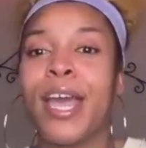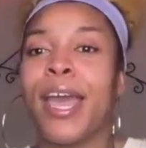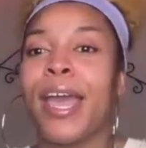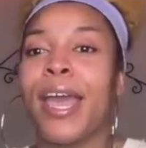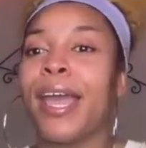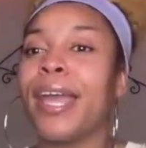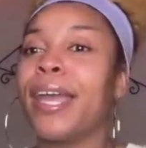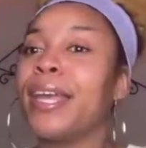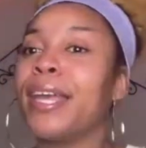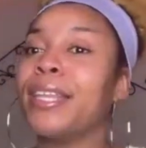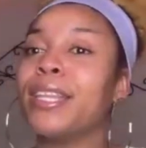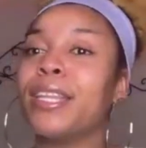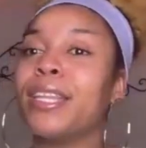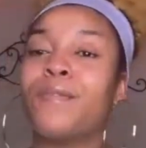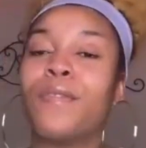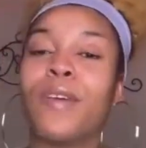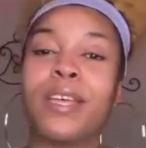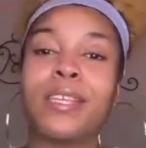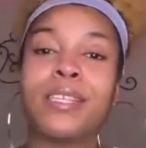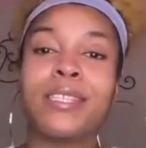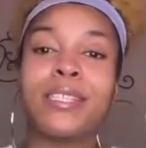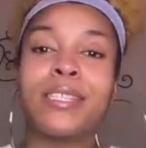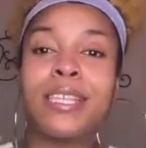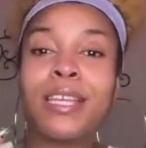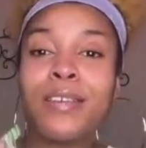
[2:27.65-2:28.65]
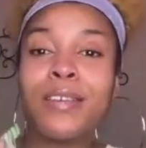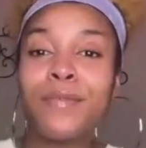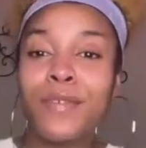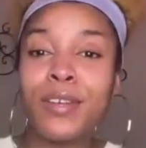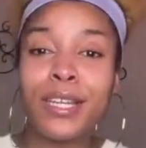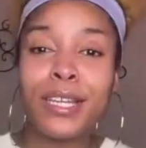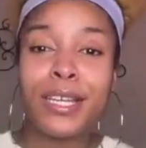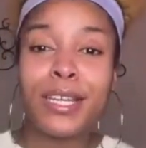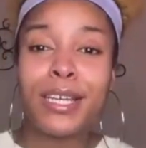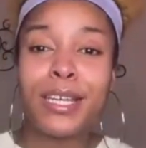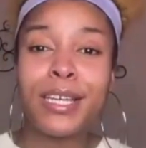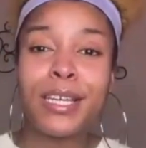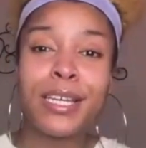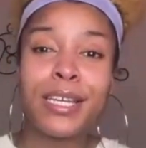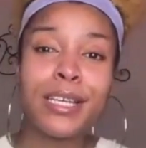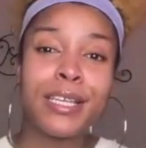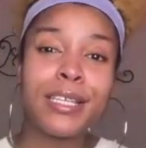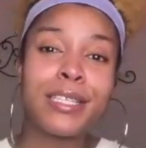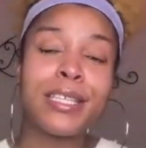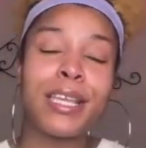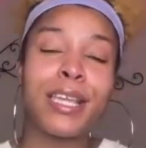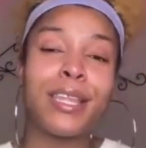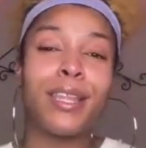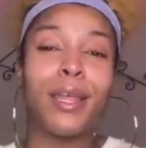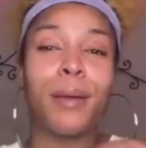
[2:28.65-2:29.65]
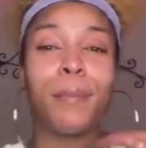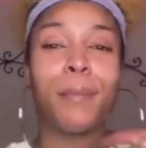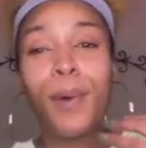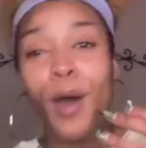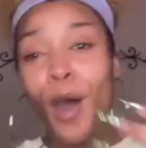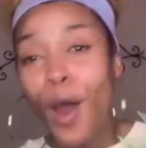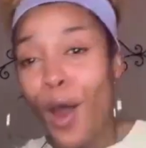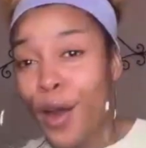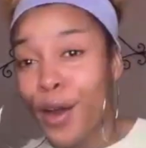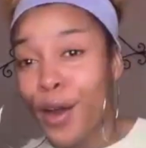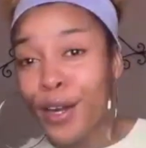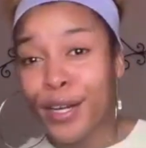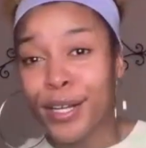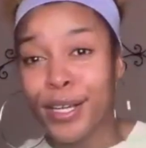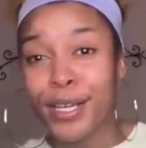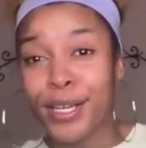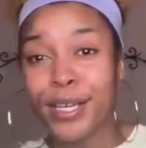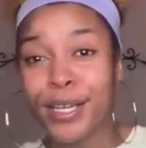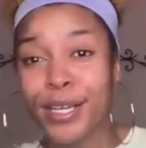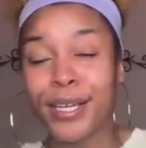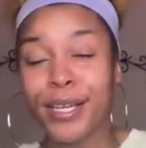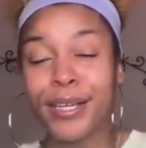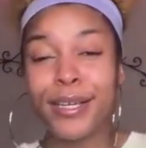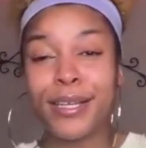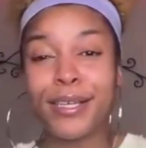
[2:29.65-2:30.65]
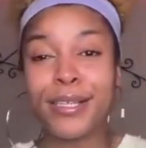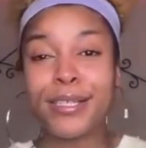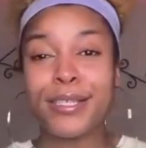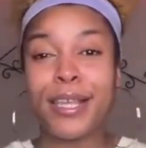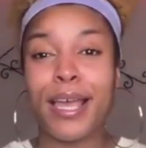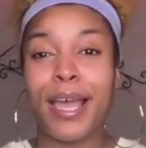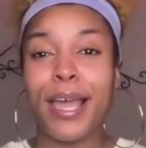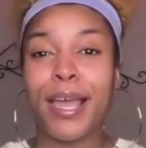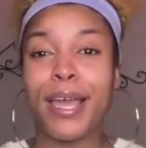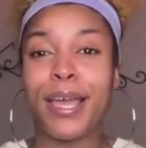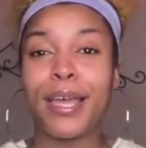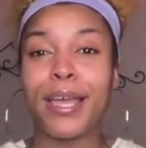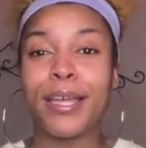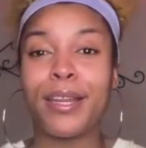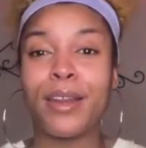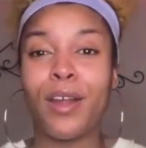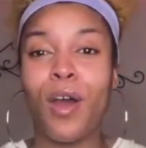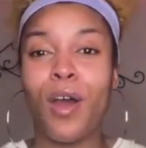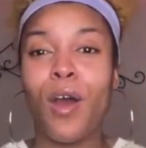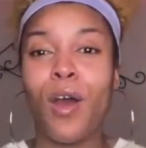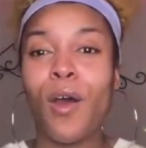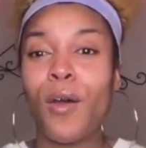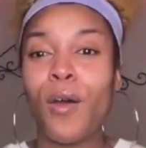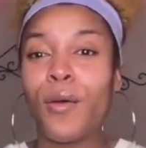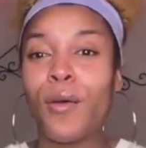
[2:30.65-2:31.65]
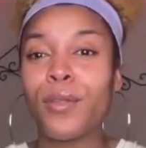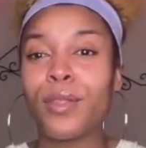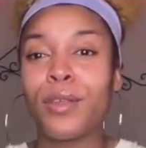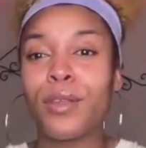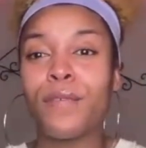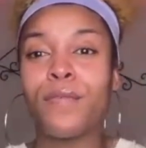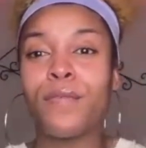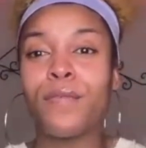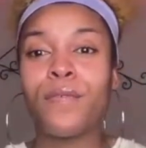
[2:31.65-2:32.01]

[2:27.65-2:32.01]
and the festivities and the parties and all the